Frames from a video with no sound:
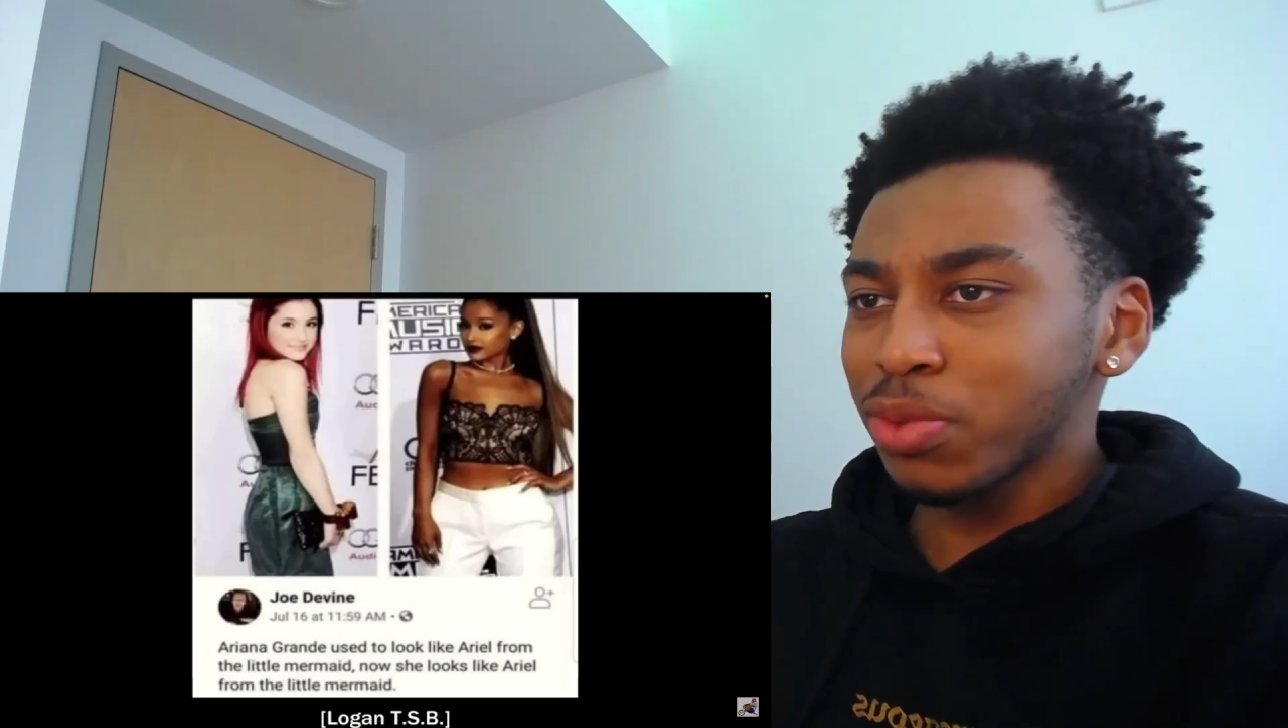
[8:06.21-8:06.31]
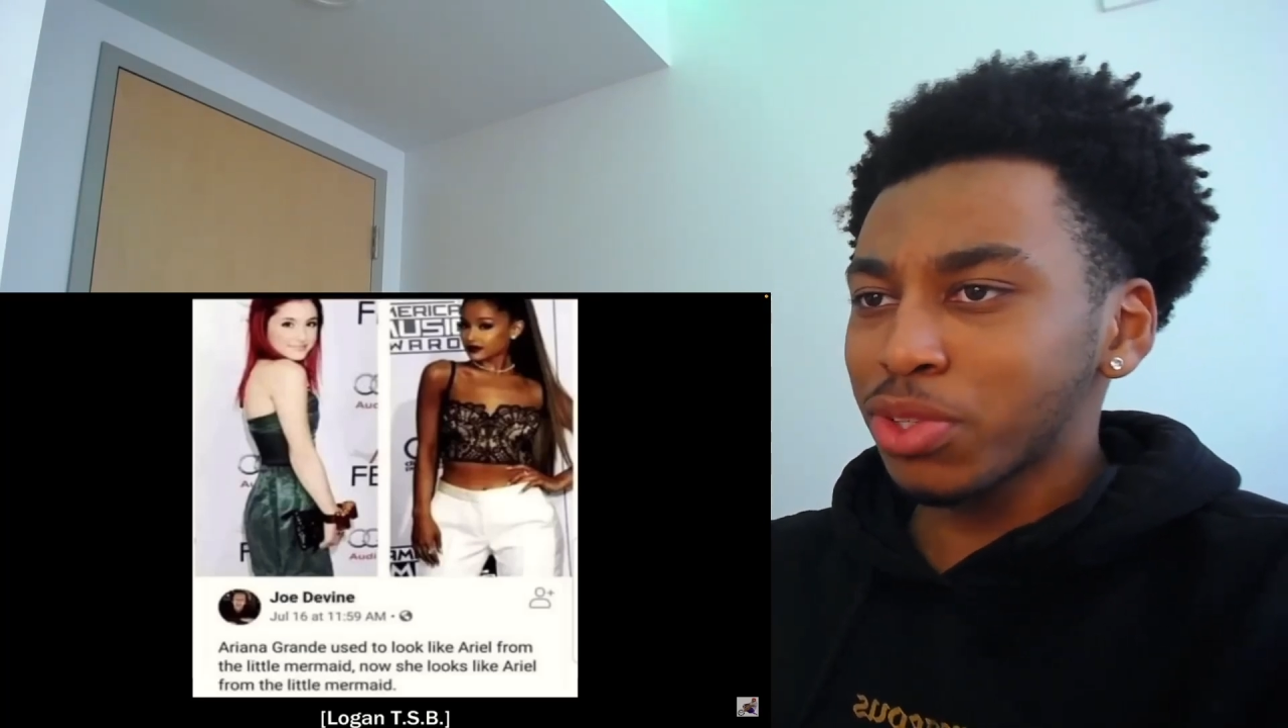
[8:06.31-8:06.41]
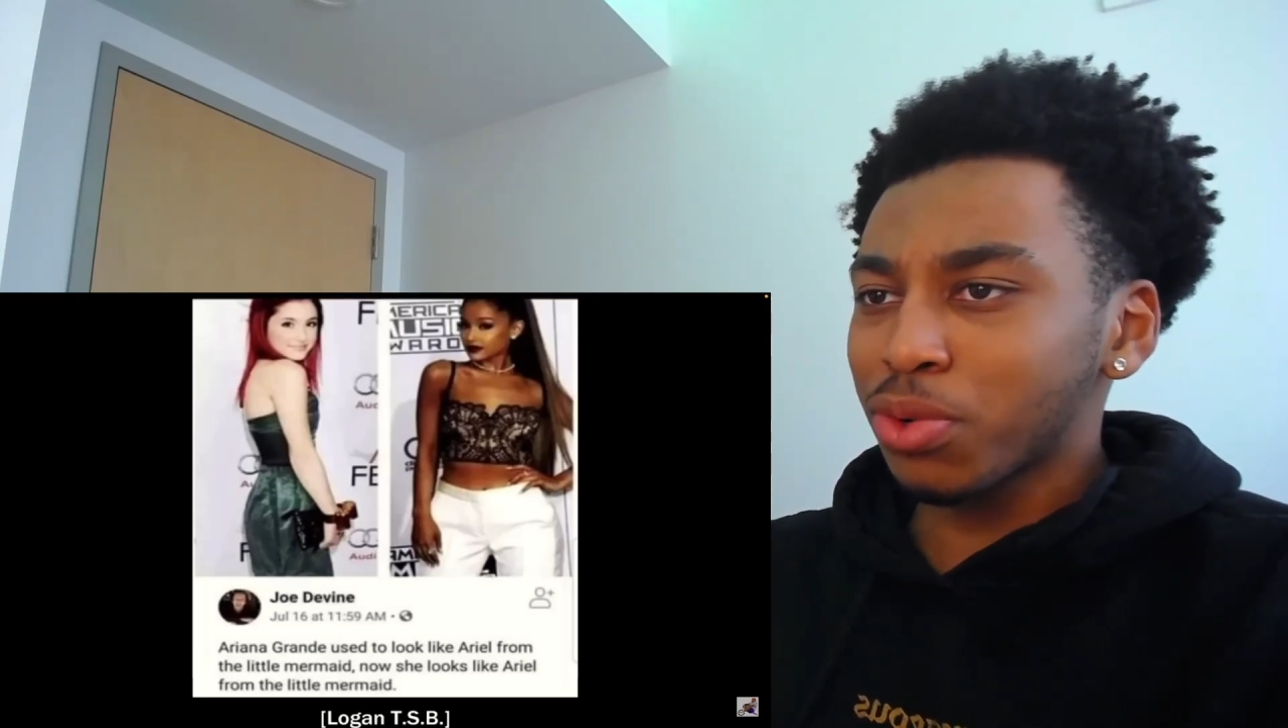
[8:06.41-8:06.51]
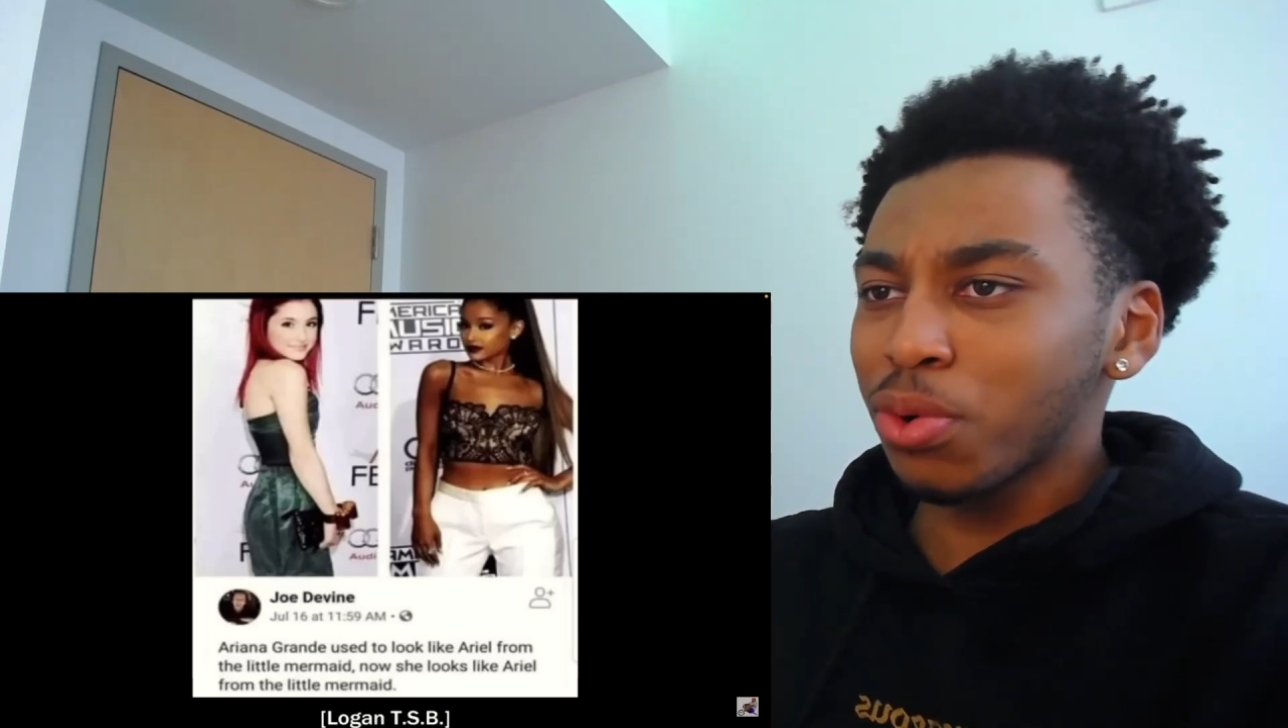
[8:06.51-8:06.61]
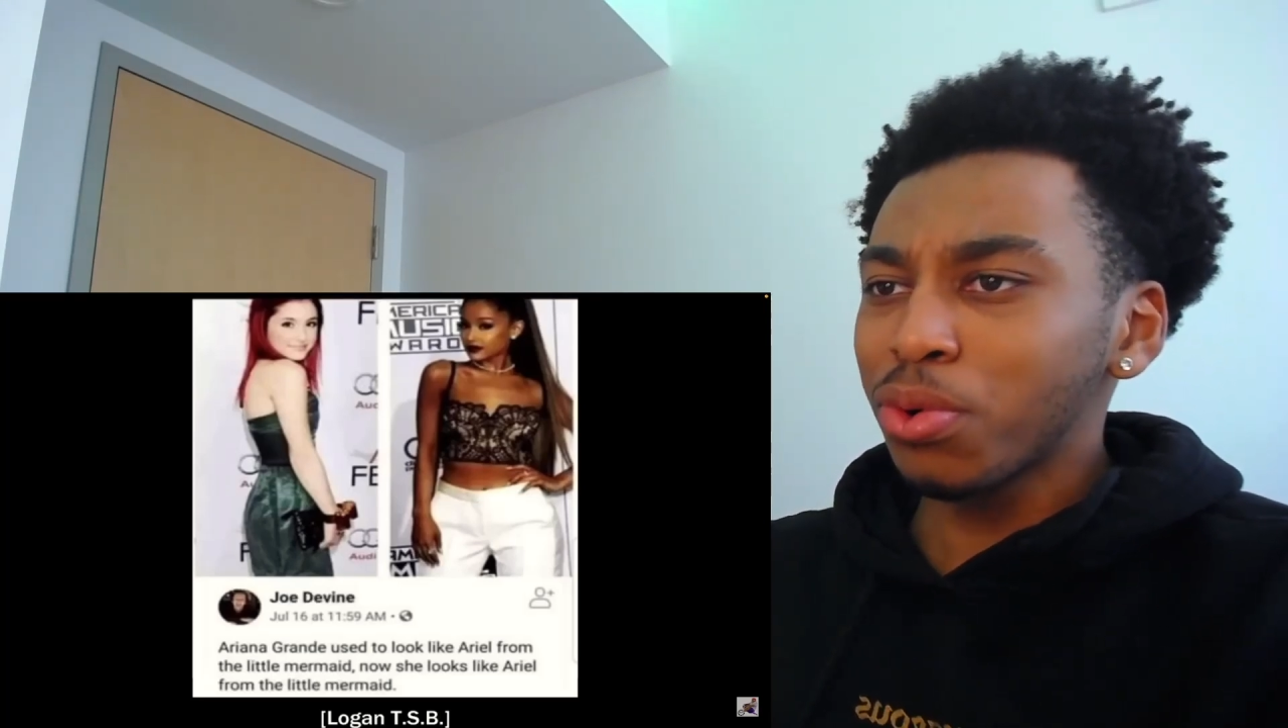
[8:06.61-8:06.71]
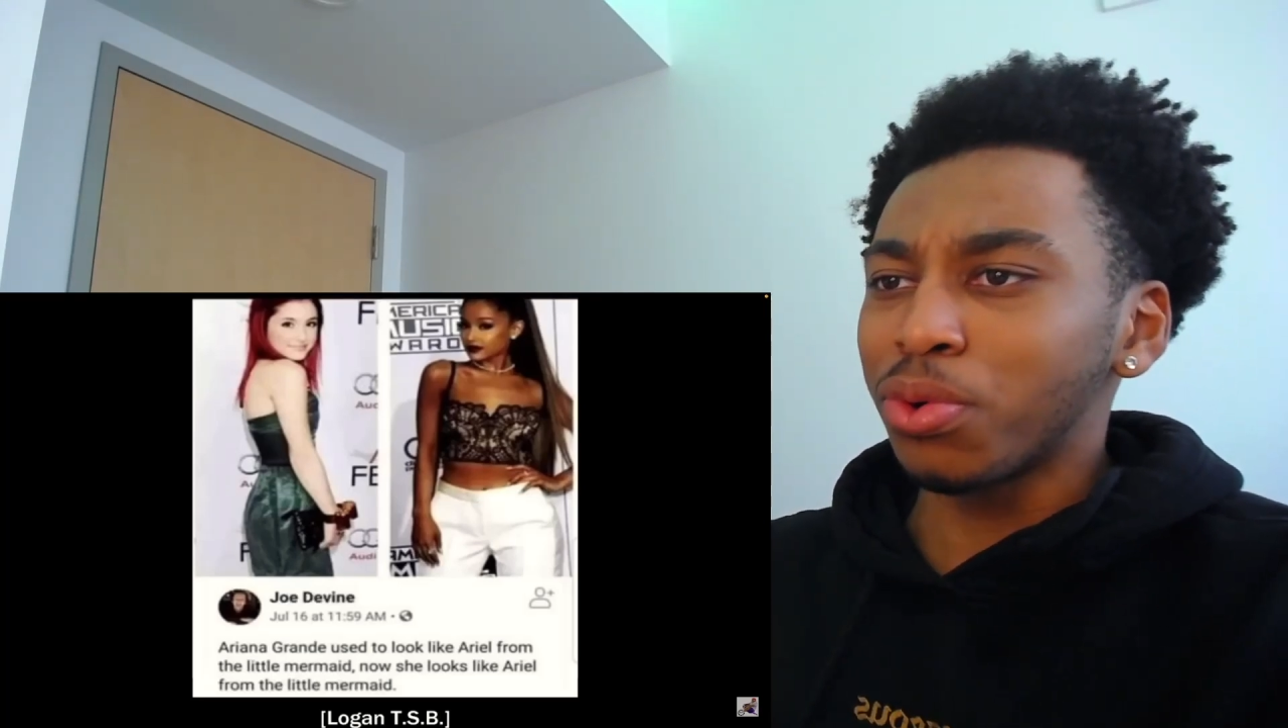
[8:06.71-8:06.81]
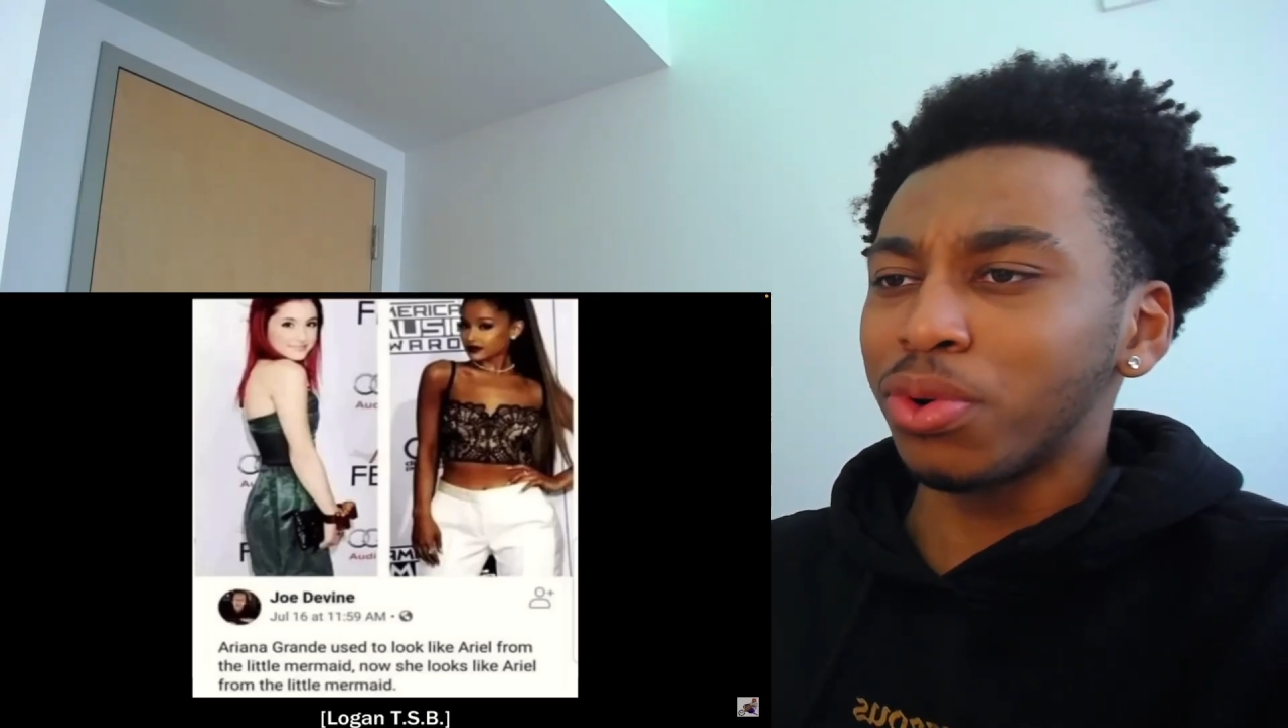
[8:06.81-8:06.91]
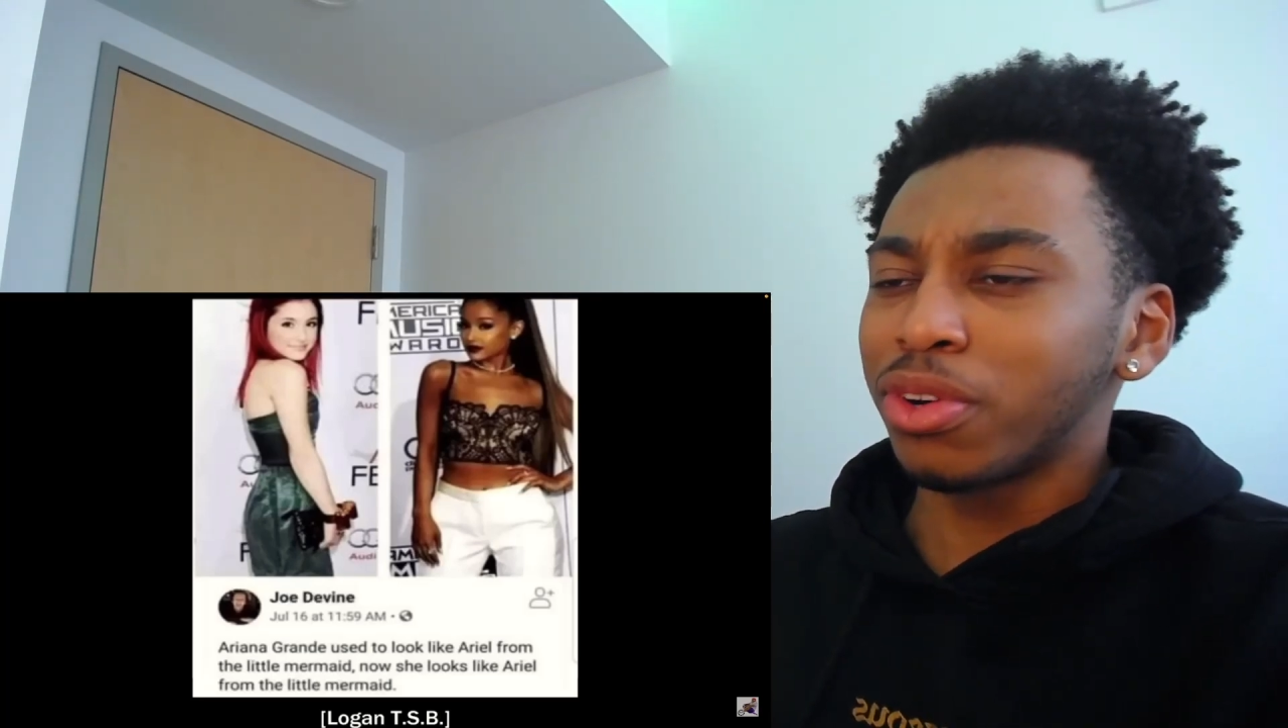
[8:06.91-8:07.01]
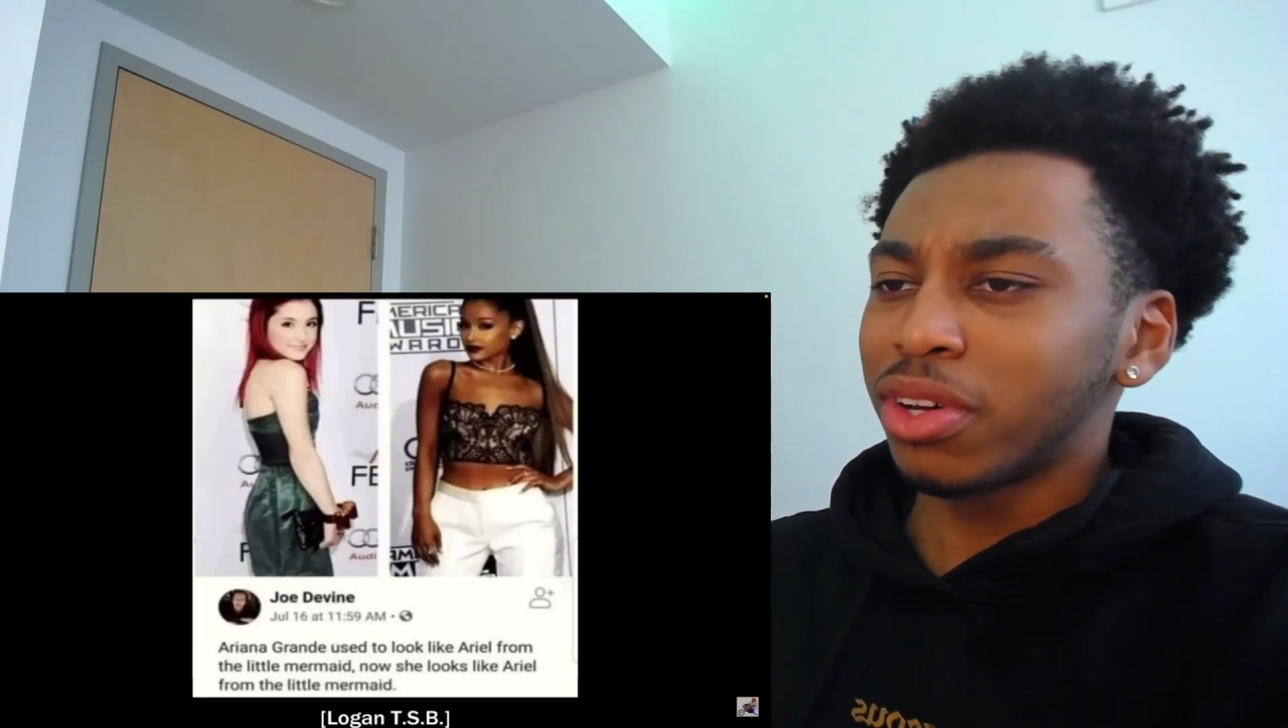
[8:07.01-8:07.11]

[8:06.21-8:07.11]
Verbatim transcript: was cool?